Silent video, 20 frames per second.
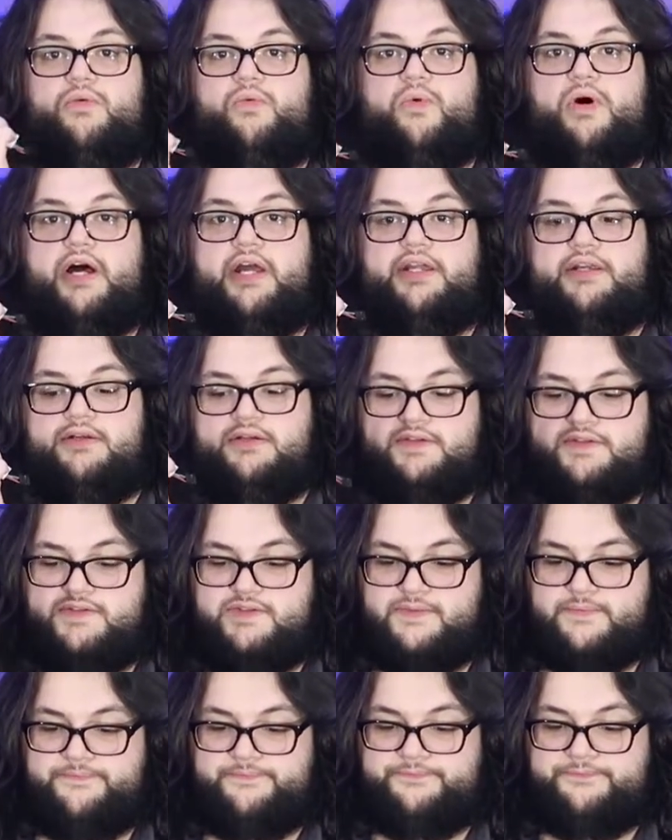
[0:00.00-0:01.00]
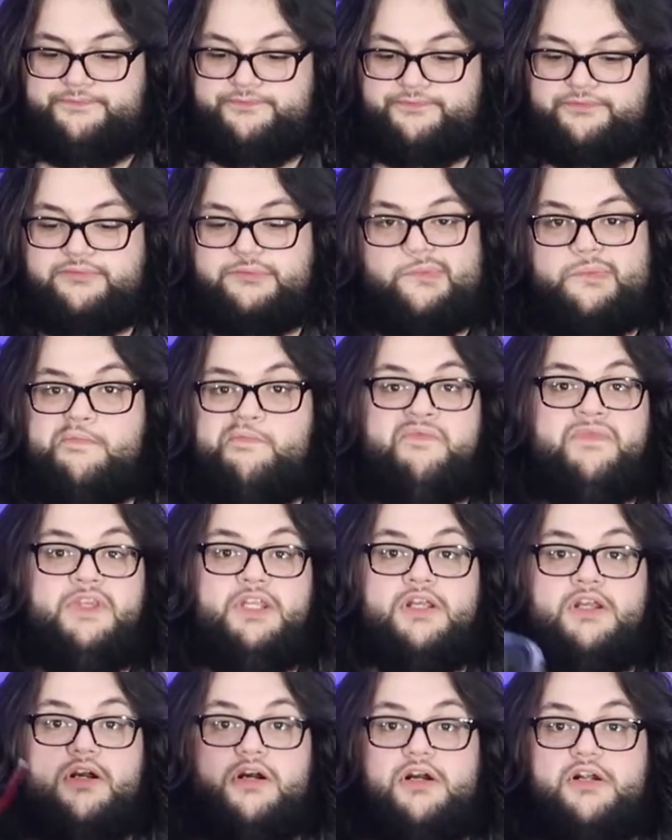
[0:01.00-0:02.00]
wires,
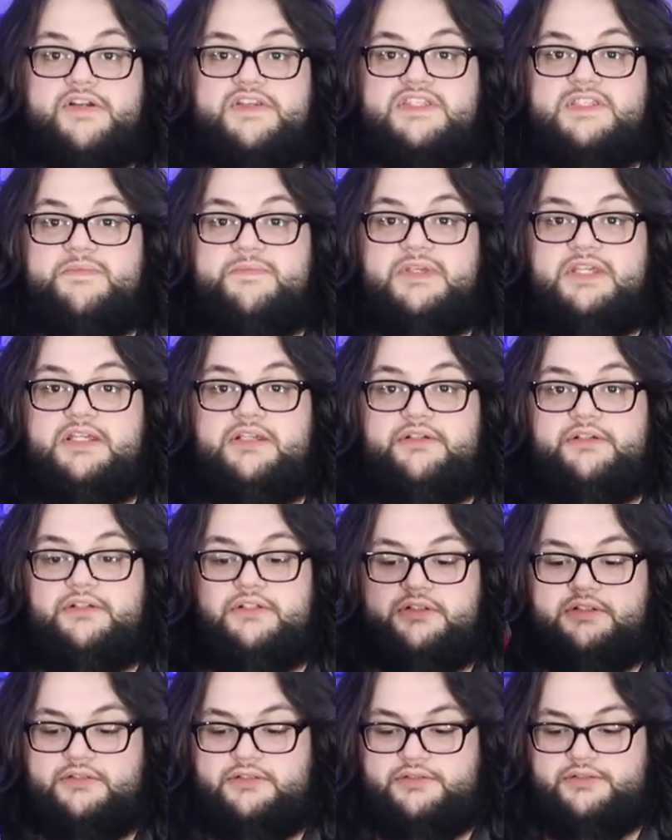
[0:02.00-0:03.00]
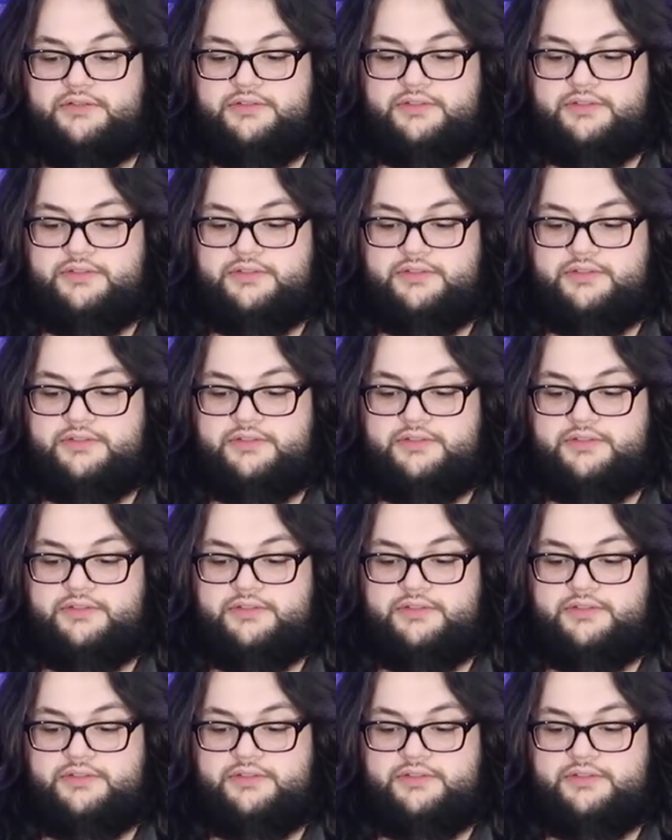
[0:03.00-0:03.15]
our speaker,